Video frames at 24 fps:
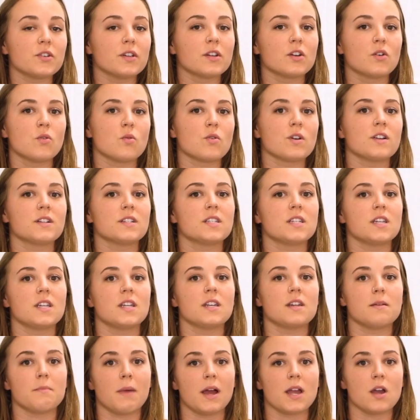during
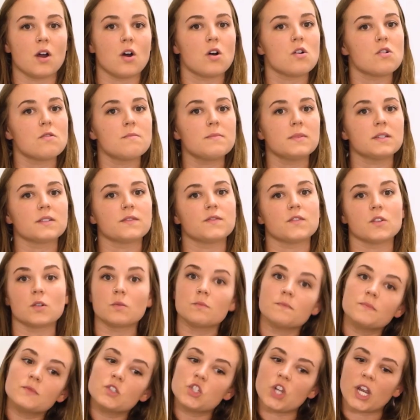quarantine in my home. If you'll
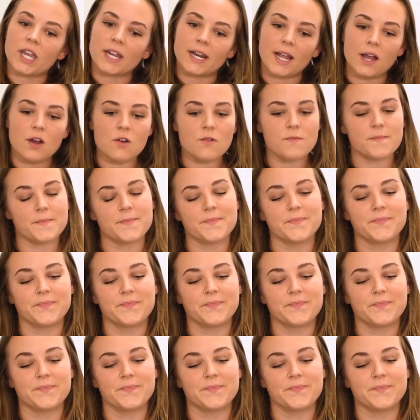check it out.